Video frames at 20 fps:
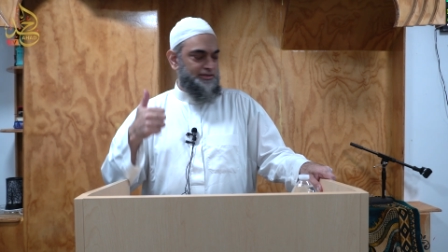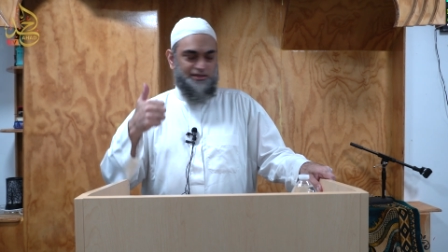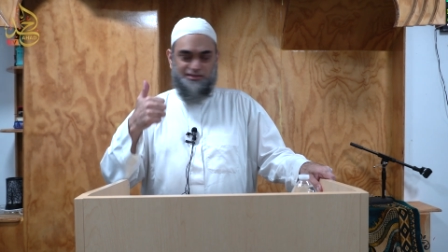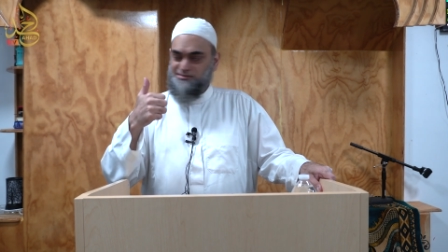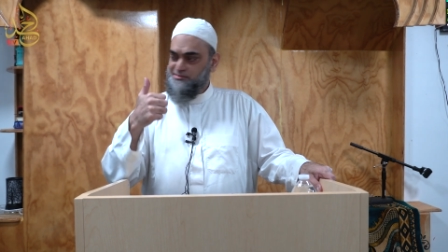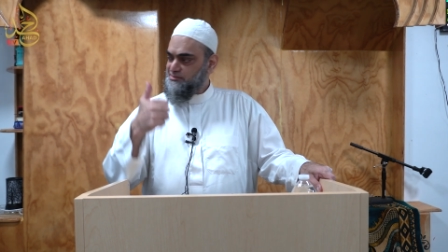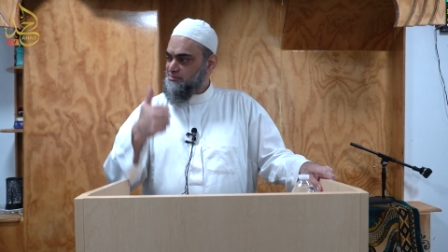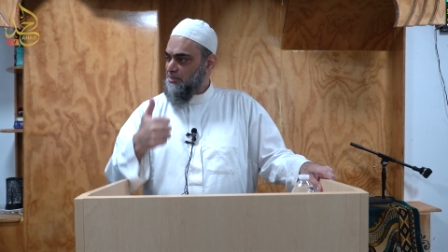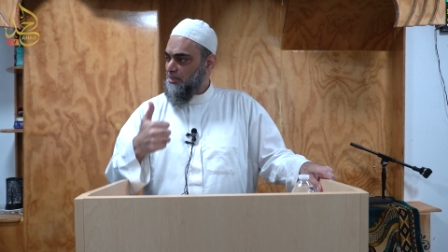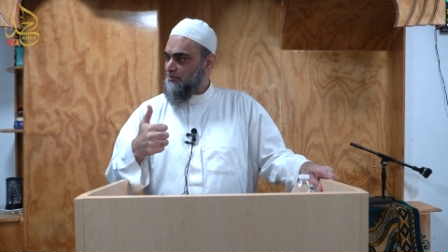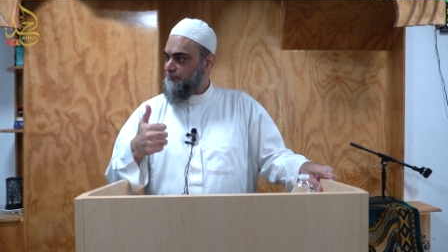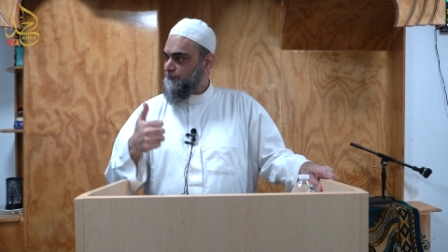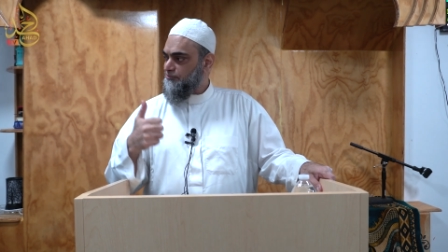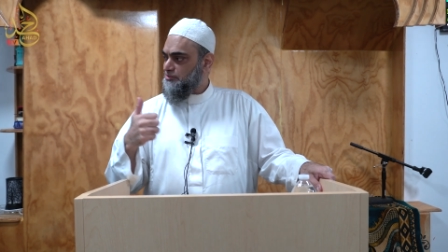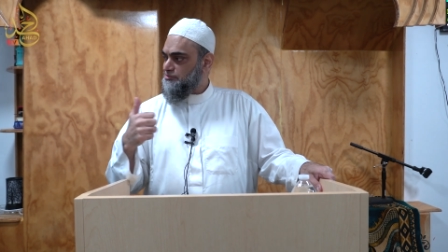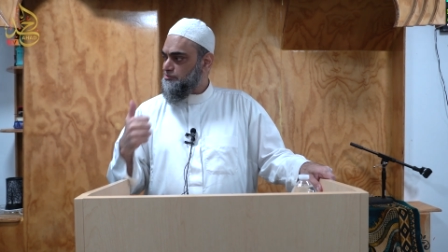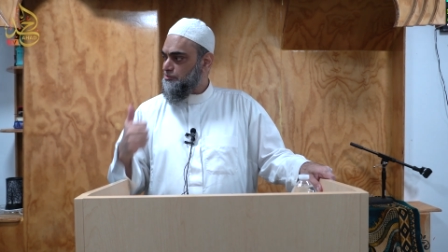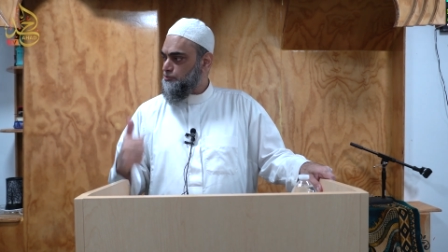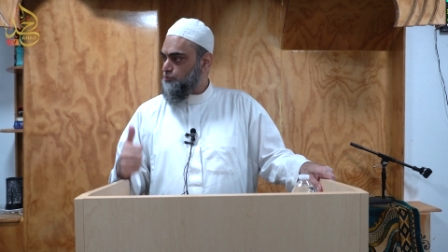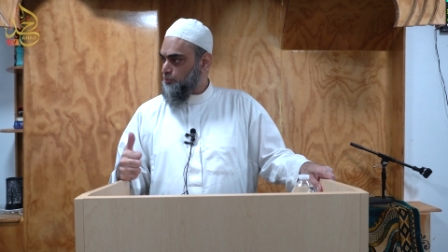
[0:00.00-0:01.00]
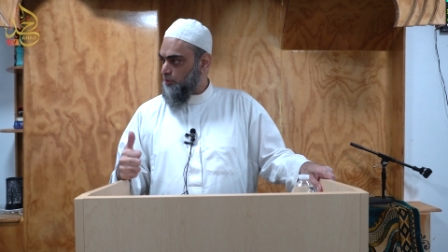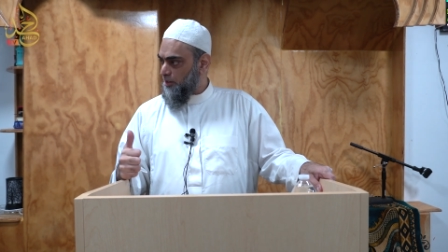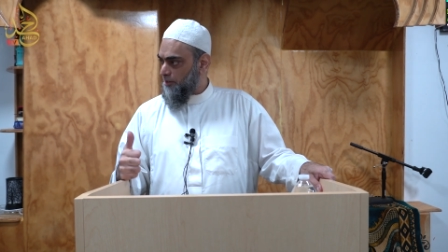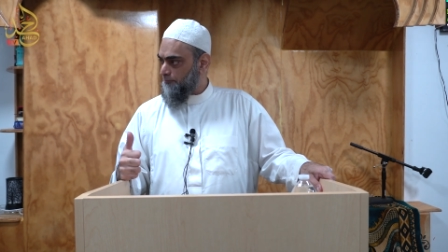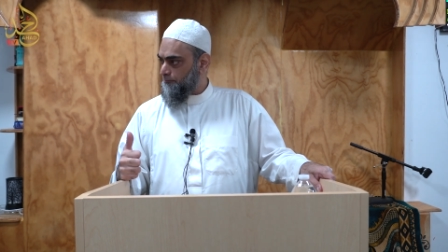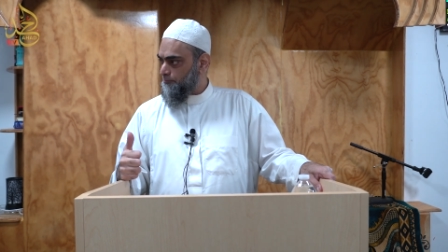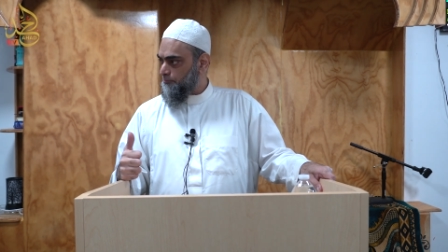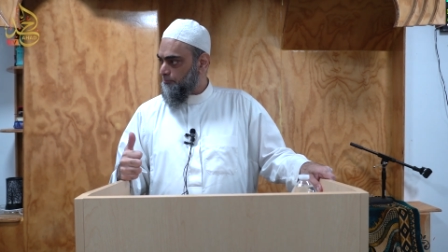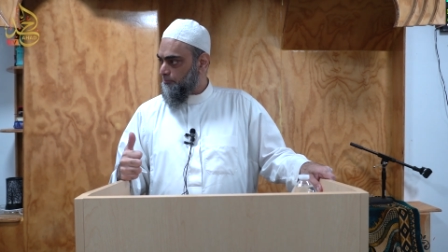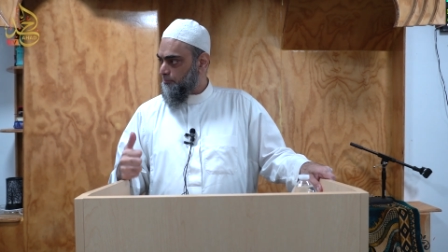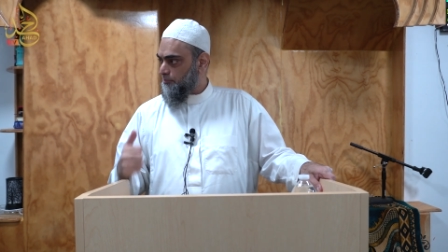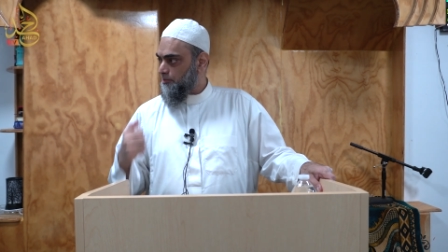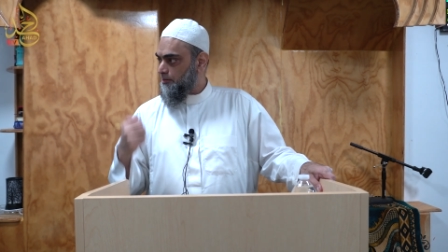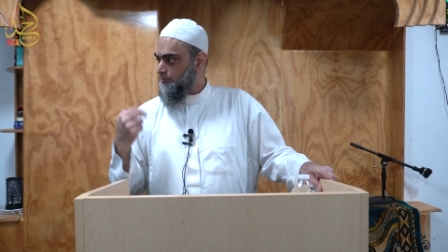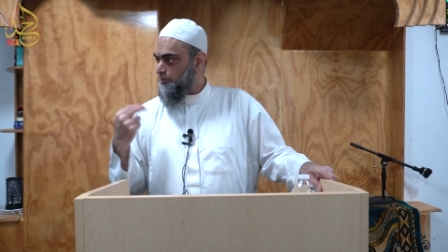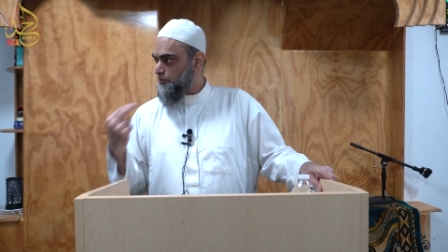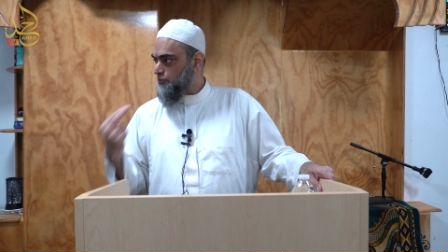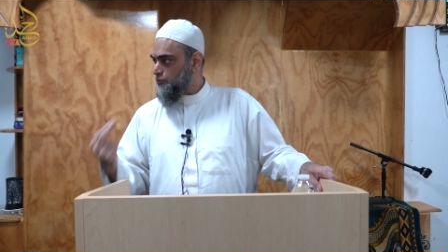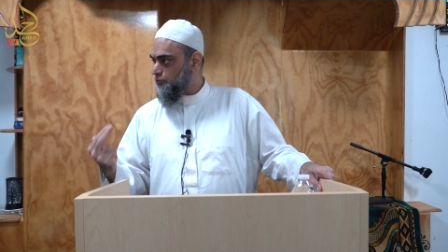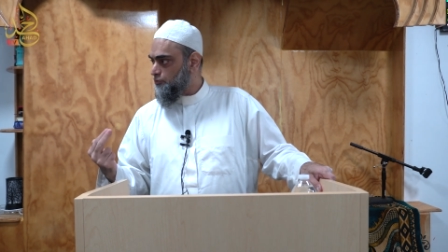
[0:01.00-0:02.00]
itself is a dua.
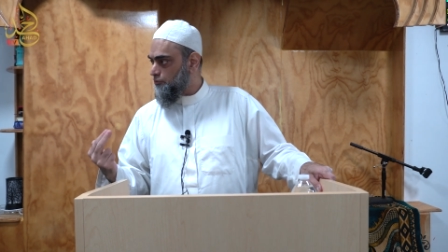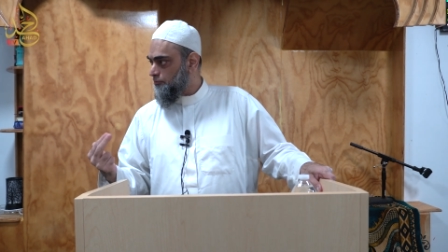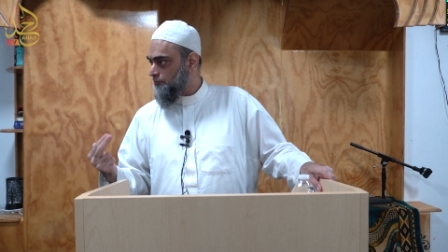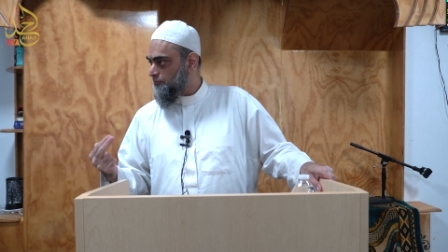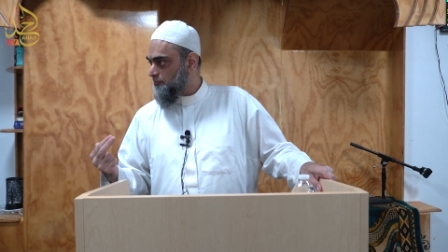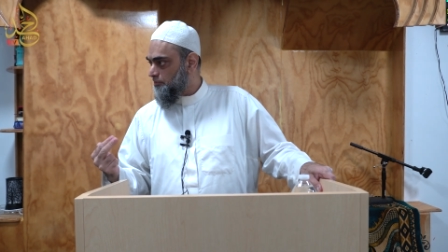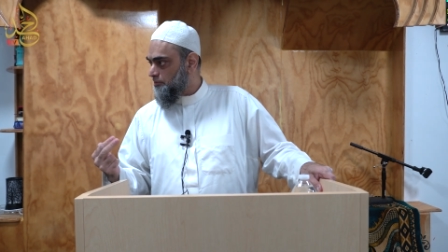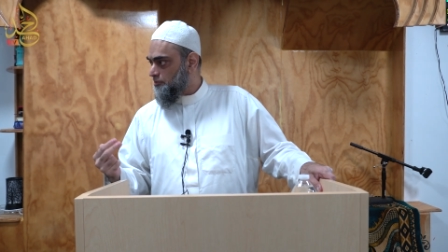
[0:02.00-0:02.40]
Number two,